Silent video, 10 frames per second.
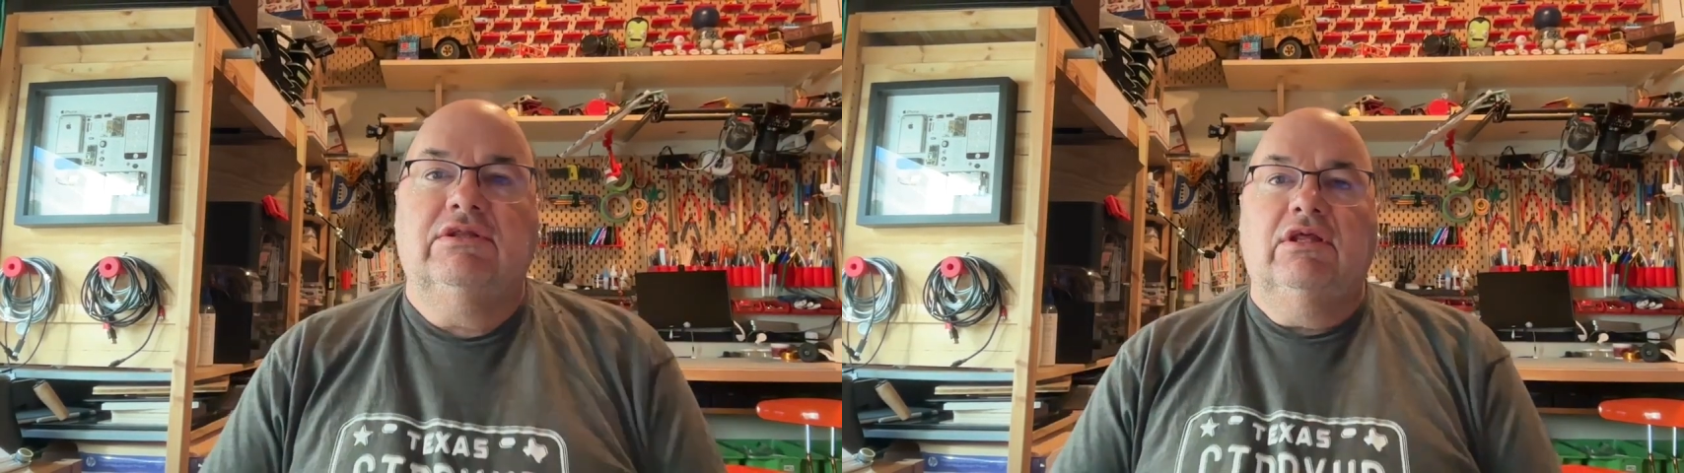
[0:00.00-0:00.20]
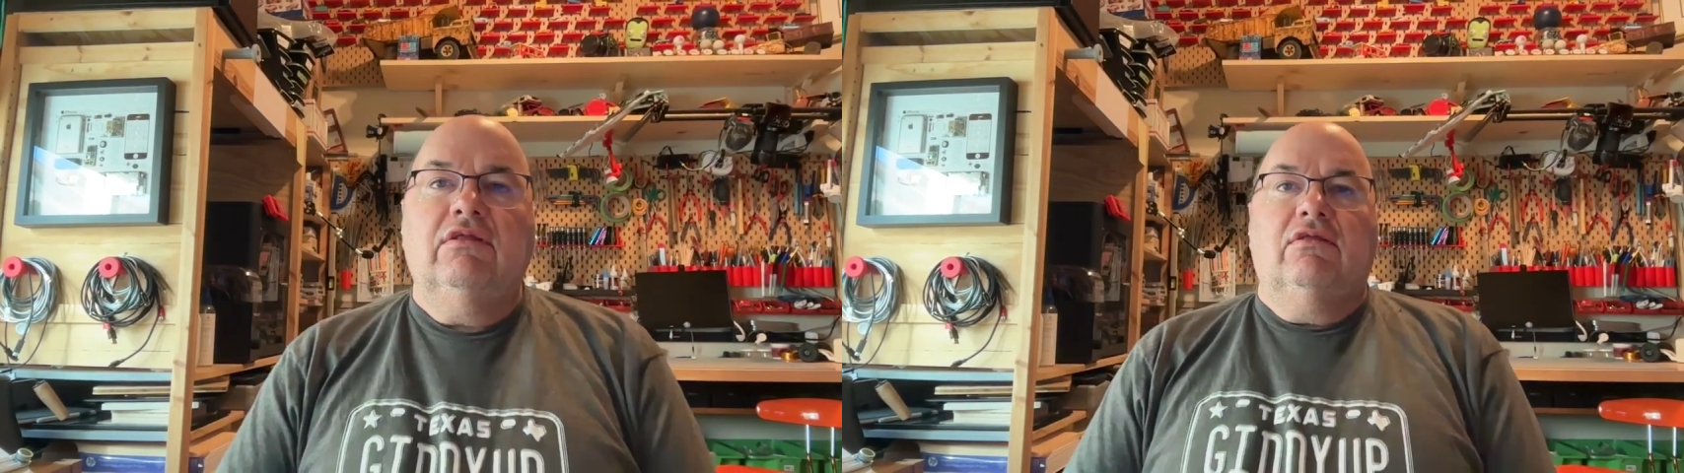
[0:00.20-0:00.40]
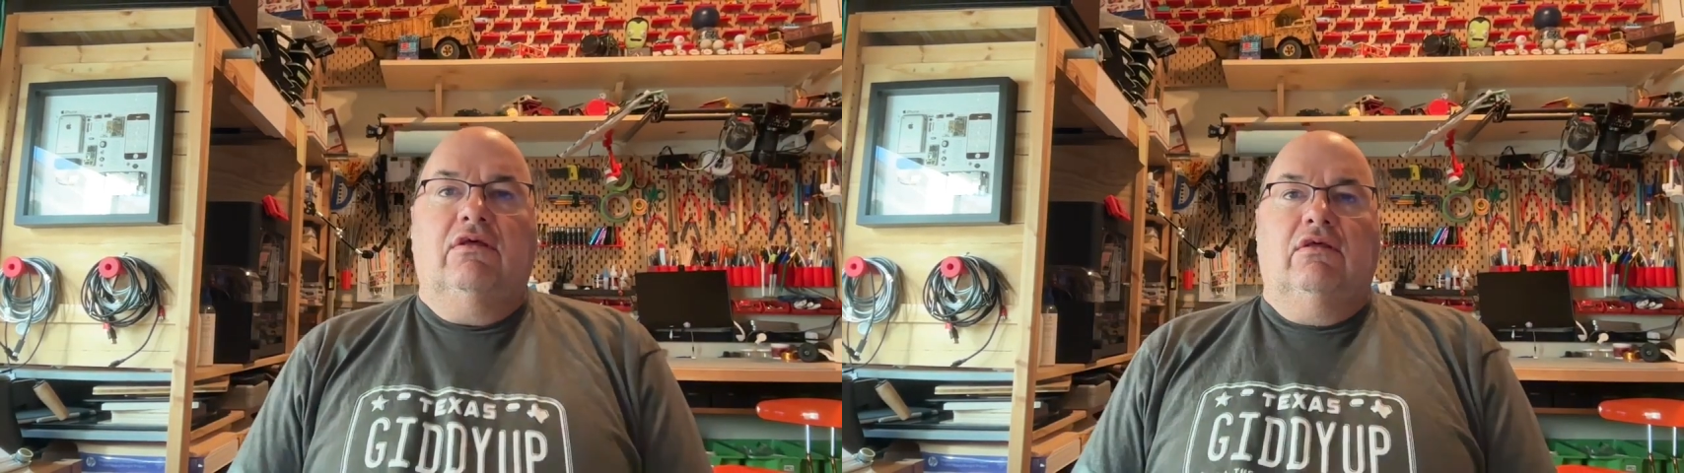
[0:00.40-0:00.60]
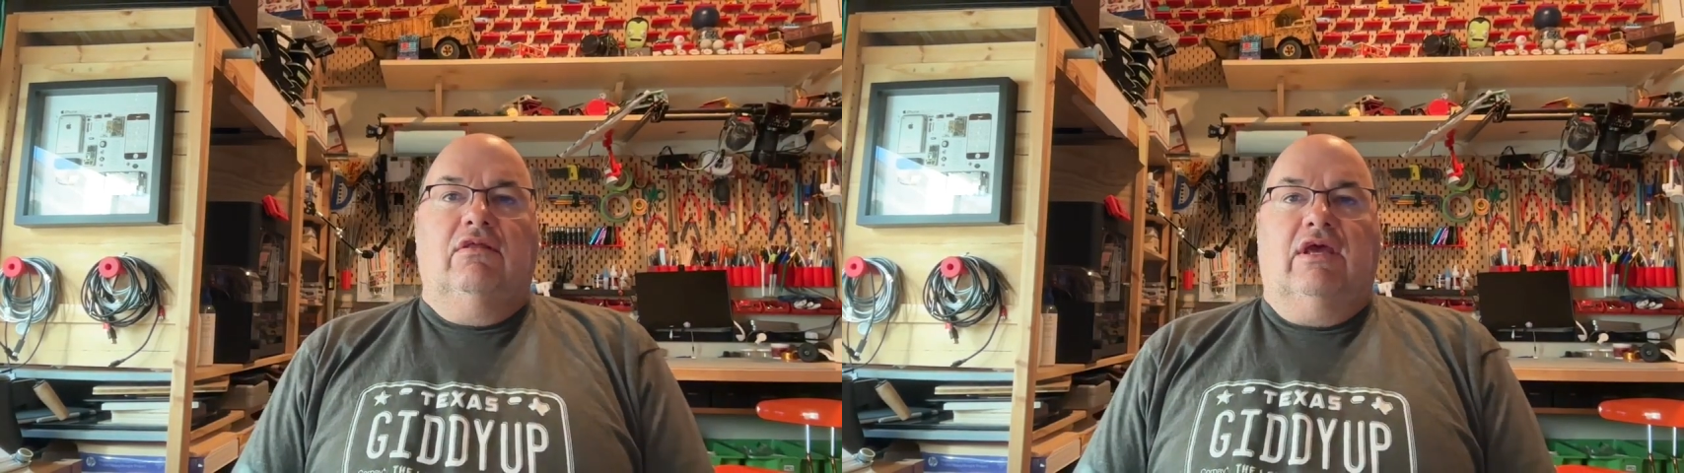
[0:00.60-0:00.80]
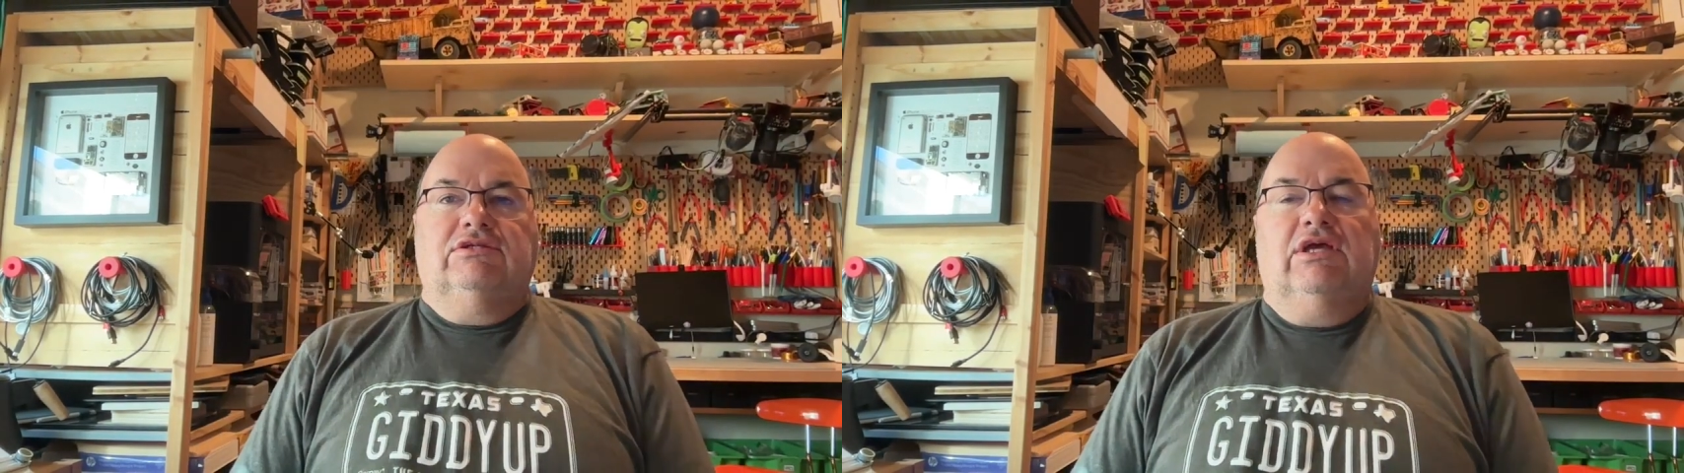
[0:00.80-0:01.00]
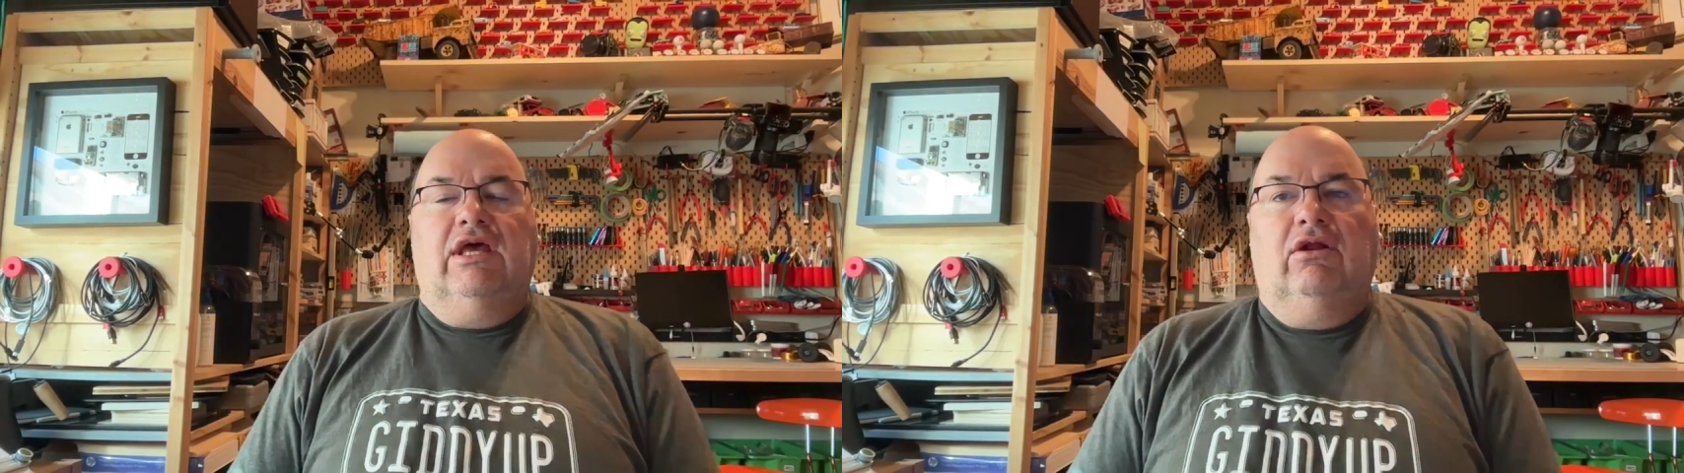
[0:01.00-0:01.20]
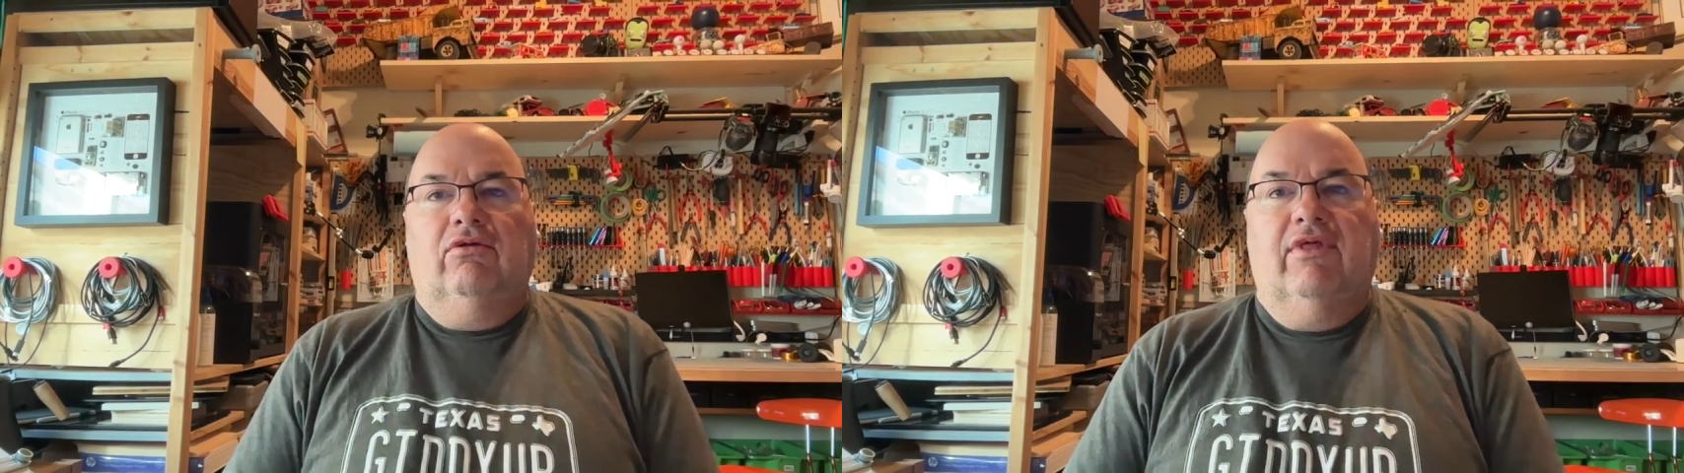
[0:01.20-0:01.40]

This is a channel